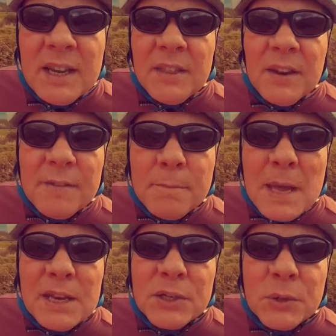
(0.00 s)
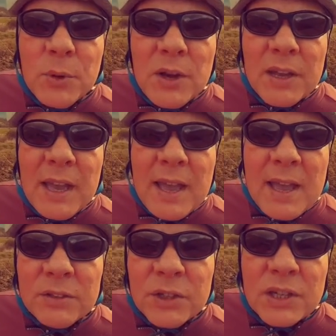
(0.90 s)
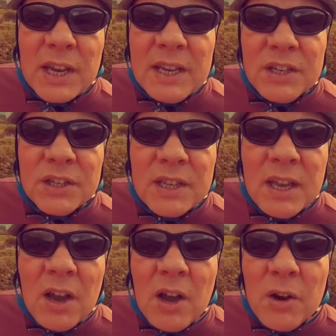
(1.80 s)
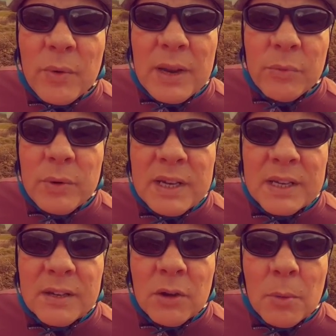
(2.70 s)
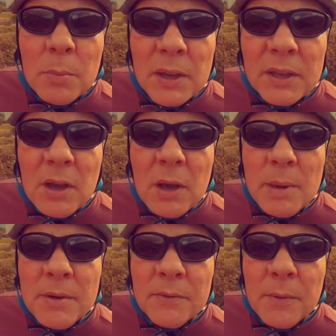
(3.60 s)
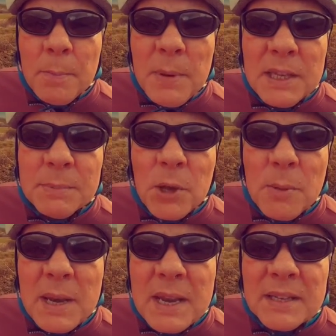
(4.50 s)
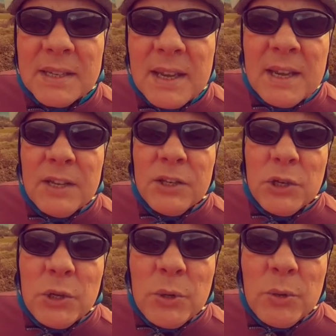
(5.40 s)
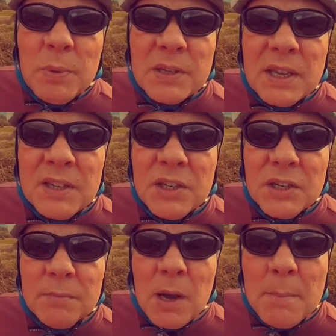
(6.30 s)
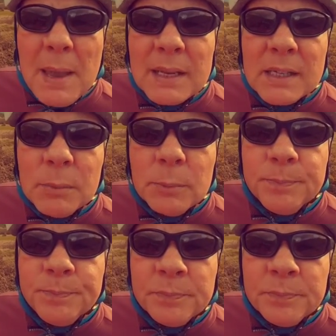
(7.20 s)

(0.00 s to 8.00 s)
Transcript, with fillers: that I've managed to work out how to change the heart rate reading on my Garmin from beats per minute to percentage of my maximum.